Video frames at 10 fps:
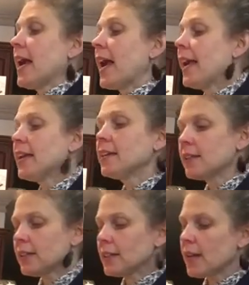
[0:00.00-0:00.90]
And,
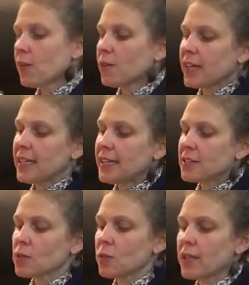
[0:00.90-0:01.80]
it
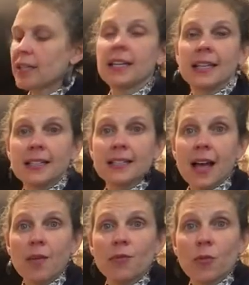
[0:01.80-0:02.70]
is what it is.
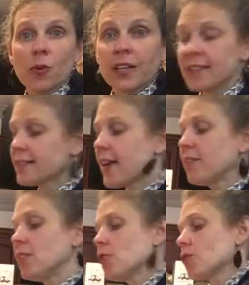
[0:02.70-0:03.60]
I'm
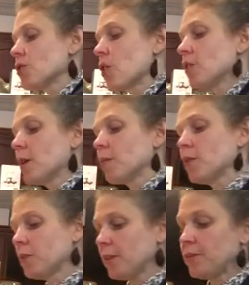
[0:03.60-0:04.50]
47 years old. I'm
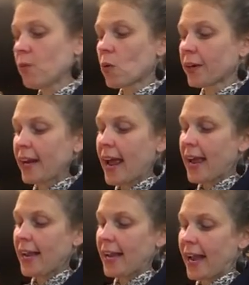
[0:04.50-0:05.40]
going to be
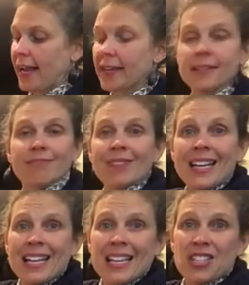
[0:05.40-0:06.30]
48, and
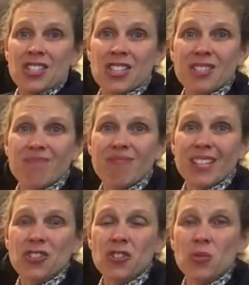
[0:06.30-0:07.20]
it's
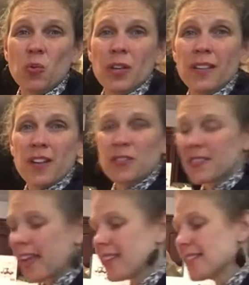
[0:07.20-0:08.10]
just one of those
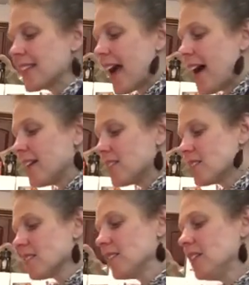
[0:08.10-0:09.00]
things,
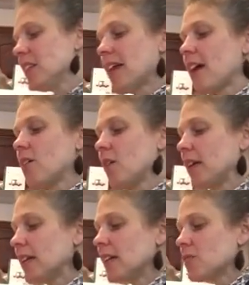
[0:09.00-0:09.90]
guys.
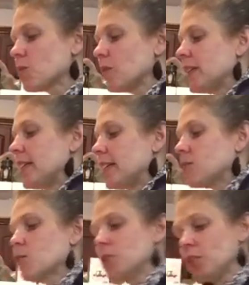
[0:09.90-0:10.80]
It is what it
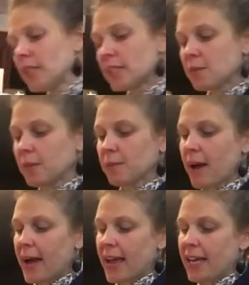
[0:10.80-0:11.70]
is. When you get to be
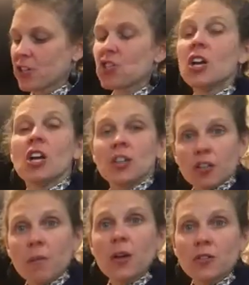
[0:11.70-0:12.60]
my age,
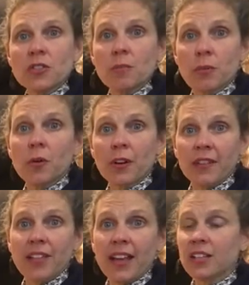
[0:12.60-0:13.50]
the most
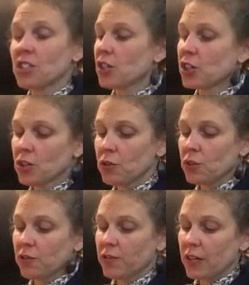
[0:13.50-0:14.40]
important thing to
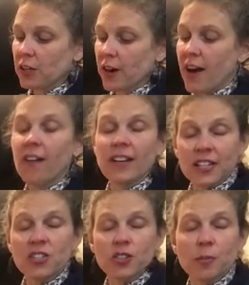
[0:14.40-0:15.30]
you figure out
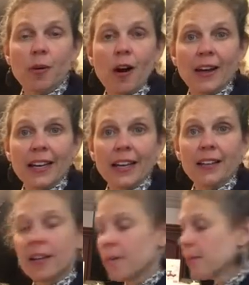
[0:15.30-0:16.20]
is your body,
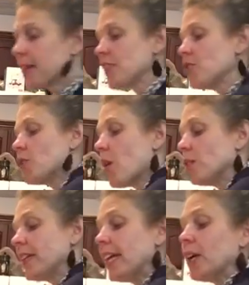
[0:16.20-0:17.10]
because you
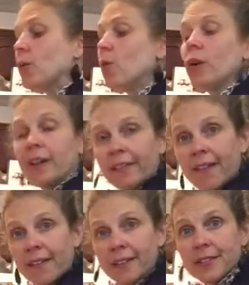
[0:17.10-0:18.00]
only get one of
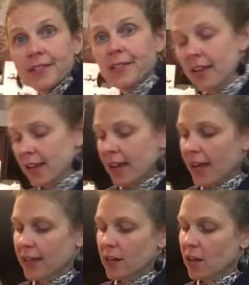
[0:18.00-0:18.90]
those.
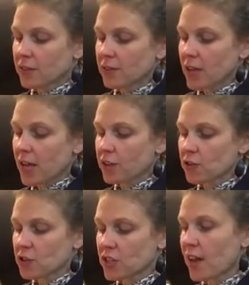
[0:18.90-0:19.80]
And all of the
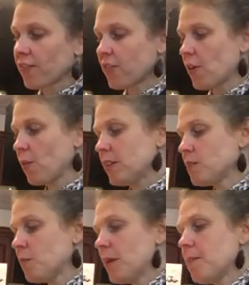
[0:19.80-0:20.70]
other stuff that we
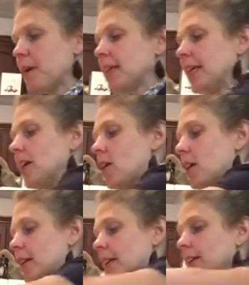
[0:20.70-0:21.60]
spend money
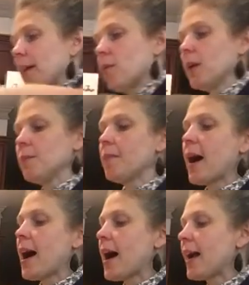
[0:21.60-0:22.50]
on and that we
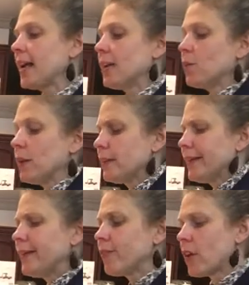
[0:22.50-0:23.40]
buy and we
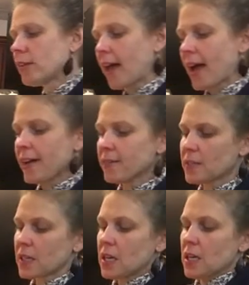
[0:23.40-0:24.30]
live our
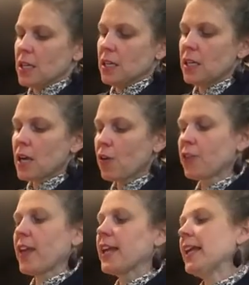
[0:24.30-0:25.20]
lives,
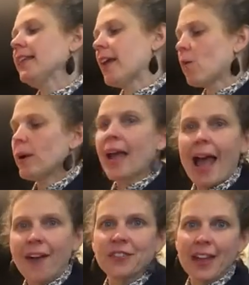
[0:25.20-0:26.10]
thinking that we
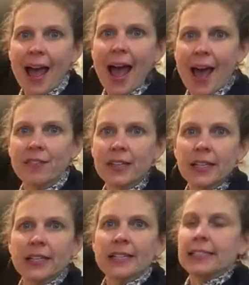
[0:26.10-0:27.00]
have to have
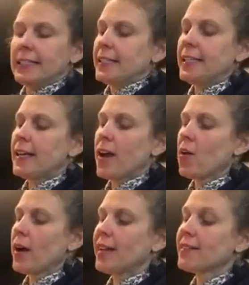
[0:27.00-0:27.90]
it,
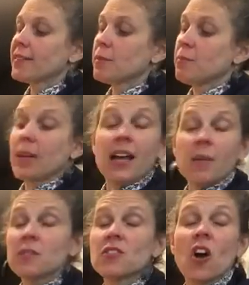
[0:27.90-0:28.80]
it
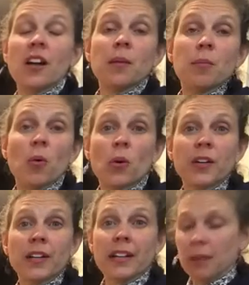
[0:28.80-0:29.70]
becomes not
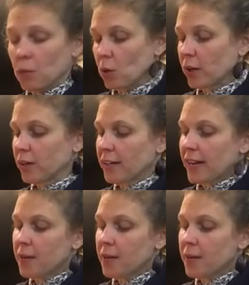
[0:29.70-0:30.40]
important anymore.